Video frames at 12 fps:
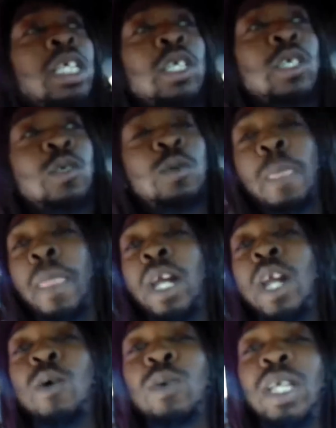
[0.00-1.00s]
it do,
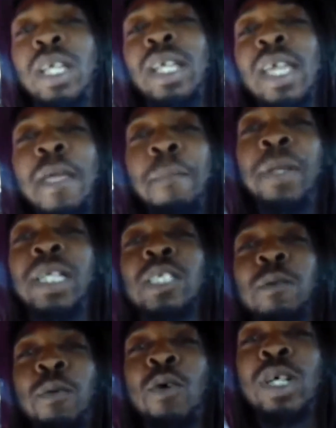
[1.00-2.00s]
low key KP,
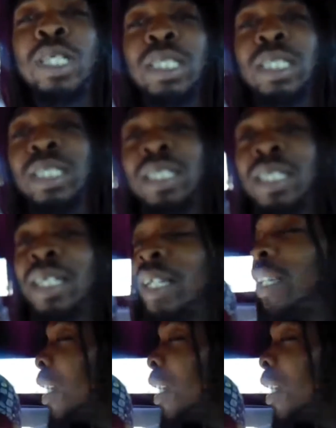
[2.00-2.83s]
KP supporters. supporters.